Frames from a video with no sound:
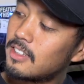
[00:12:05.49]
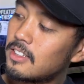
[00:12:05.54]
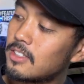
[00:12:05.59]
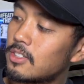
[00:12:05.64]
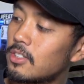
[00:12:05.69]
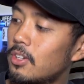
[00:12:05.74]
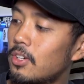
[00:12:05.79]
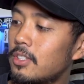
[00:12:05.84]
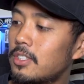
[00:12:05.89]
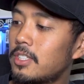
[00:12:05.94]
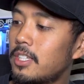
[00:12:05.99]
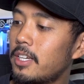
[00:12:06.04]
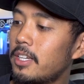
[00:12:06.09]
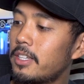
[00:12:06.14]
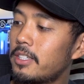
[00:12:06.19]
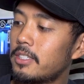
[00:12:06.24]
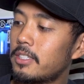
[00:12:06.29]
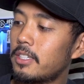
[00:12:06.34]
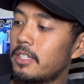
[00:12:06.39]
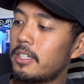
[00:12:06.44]
So it
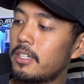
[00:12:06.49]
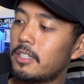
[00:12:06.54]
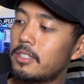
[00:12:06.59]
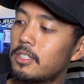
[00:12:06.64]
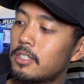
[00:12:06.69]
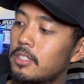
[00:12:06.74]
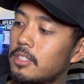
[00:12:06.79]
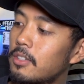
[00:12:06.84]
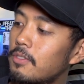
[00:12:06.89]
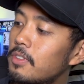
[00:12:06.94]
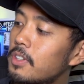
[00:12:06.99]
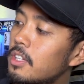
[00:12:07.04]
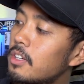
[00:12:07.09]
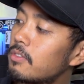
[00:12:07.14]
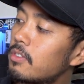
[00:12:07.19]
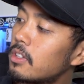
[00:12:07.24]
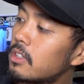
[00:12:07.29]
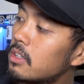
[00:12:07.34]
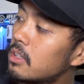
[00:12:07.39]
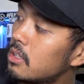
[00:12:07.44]
says
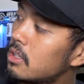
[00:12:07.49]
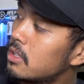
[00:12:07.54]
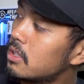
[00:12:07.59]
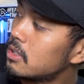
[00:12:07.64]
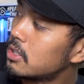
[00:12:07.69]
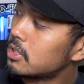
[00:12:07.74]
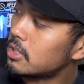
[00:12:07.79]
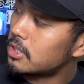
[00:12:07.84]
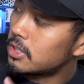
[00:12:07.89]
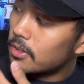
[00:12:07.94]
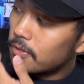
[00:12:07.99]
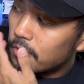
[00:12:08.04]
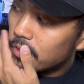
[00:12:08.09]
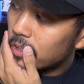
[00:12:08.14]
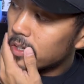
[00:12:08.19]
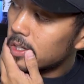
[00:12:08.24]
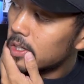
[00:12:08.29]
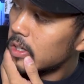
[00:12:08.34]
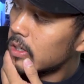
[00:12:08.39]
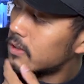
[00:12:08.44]
certificate of
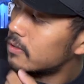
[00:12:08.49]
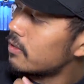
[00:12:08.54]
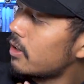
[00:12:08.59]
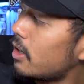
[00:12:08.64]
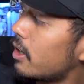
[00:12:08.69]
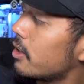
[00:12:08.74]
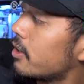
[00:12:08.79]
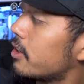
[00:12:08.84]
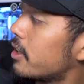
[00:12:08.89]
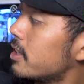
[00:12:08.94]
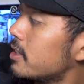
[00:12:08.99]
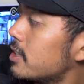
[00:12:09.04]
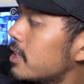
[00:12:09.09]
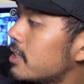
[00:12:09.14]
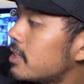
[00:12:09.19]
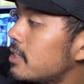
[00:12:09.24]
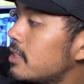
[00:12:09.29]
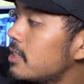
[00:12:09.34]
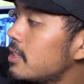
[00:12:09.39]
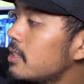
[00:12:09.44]

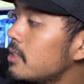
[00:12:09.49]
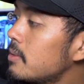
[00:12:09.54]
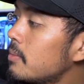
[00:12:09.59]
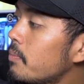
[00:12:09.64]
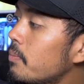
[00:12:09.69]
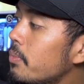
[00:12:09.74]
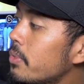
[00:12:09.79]
authenticity.